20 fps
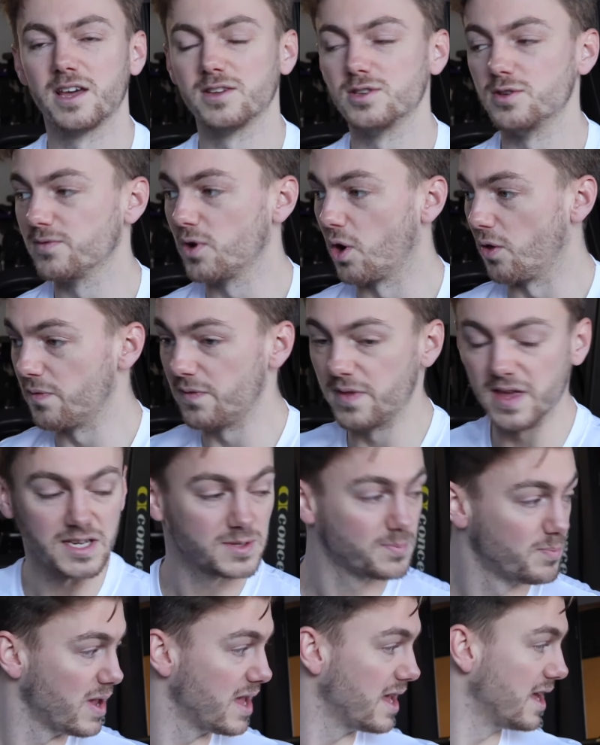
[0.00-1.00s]
You've got
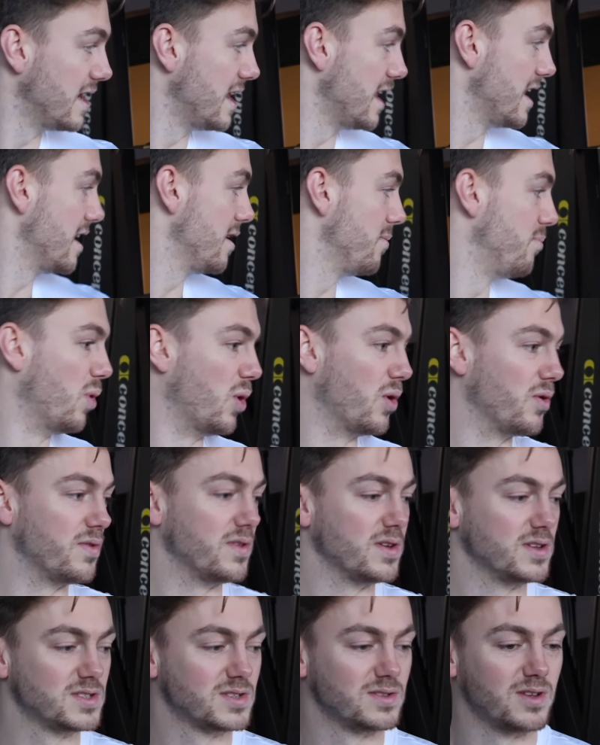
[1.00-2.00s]
this bit in here, but
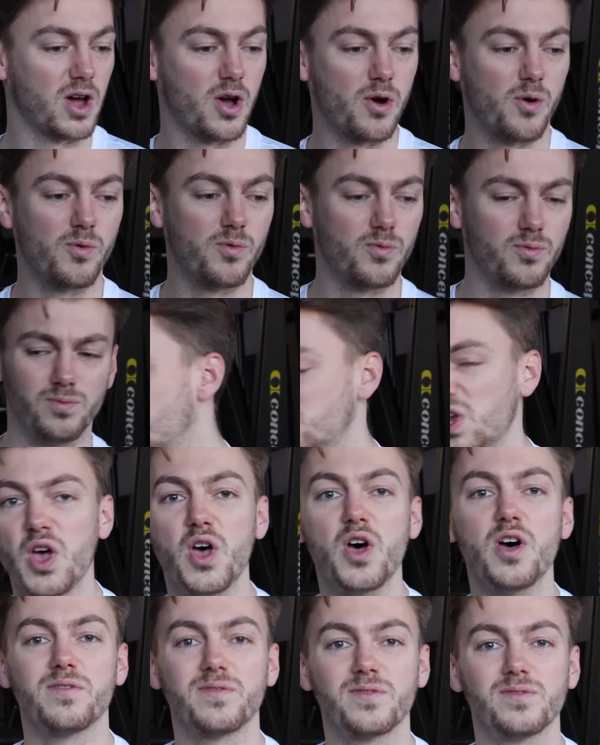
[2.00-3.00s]
there's no
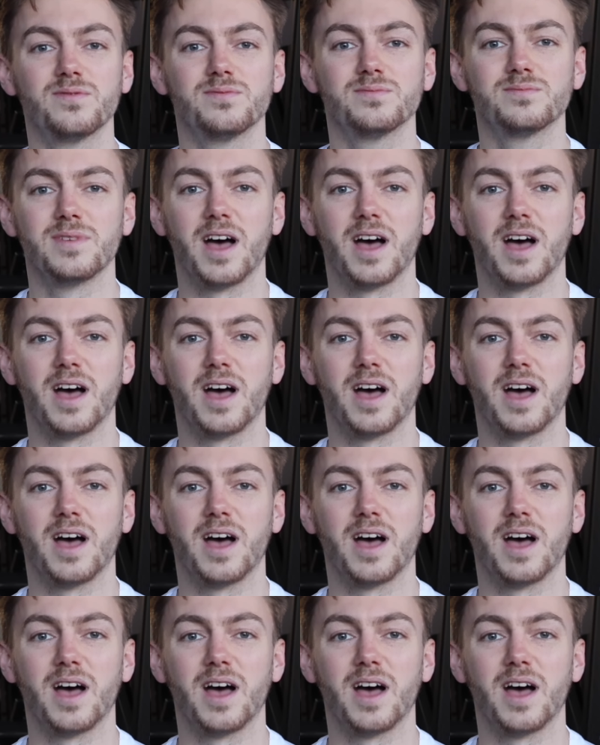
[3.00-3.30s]
turf.